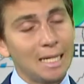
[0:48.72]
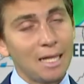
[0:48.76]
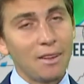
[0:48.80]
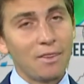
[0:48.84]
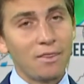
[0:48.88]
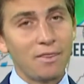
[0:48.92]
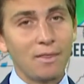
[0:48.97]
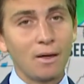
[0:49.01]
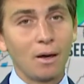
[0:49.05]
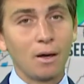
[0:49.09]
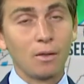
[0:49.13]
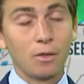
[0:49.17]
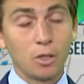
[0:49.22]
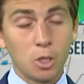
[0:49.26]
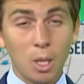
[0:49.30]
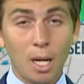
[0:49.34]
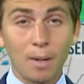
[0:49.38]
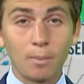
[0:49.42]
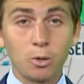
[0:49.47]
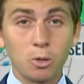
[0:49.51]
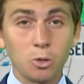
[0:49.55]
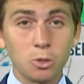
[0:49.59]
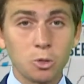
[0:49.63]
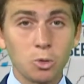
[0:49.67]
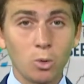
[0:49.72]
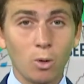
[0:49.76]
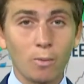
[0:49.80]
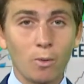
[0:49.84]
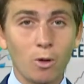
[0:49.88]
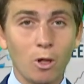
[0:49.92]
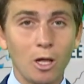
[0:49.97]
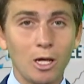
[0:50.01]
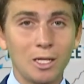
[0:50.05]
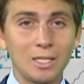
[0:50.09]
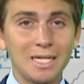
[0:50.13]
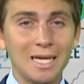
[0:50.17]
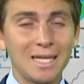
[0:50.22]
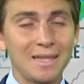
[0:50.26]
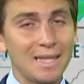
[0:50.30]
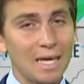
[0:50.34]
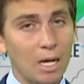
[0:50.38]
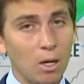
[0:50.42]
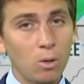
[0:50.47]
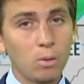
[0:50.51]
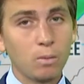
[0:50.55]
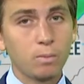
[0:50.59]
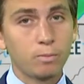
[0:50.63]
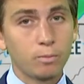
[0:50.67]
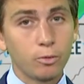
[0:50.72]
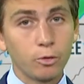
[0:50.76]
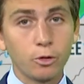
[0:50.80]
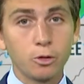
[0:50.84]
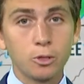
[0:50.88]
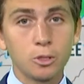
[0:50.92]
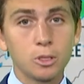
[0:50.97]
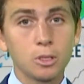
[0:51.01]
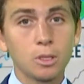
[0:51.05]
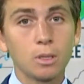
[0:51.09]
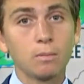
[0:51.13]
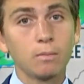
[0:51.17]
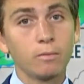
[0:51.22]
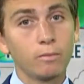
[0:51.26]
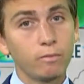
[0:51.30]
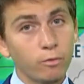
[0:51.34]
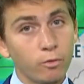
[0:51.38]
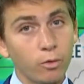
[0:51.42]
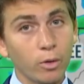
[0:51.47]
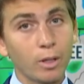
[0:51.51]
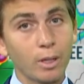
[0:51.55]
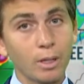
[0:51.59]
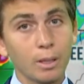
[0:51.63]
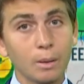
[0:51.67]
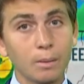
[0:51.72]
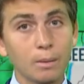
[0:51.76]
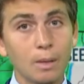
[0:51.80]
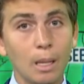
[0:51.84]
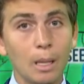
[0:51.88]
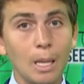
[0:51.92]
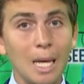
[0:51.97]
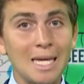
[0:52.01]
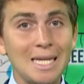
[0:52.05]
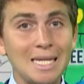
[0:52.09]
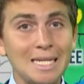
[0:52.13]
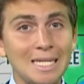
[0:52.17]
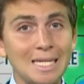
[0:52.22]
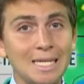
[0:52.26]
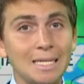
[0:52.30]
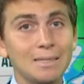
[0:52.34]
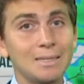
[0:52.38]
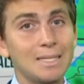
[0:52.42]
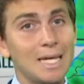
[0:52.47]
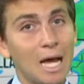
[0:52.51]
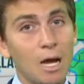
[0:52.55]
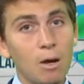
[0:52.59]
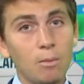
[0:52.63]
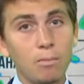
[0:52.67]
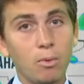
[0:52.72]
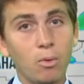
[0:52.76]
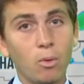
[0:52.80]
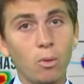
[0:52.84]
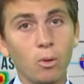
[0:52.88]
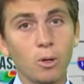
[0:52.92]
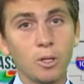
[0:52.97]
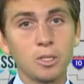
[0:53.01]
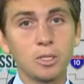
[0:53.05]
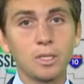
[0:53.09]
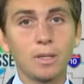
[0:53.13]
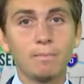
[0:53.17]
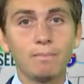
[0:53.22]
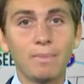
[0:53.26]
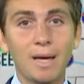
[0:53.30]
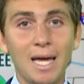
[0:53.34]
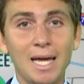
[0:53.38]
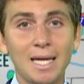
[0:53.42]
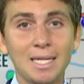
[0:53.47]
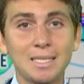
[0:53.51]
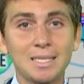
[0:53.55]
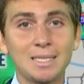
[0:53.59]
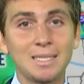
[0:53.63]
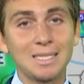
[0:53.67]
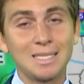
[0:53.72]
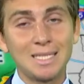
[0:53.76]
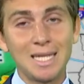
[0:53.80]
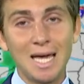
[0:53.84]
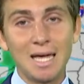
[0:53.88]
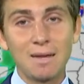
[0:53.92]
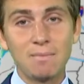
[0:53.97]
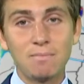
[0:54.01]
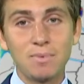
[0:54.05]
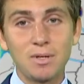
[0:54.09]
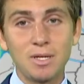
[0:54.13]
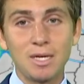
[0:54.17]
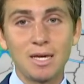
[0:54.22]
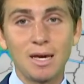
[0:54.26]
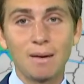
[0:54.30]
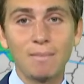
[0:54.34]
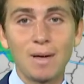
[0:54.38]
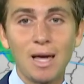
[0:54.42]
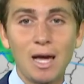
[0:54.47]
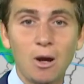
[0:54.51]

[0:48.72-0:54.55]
The tropical storm Claudette, that will produce some freaking lightning downpours past the 10 p.m.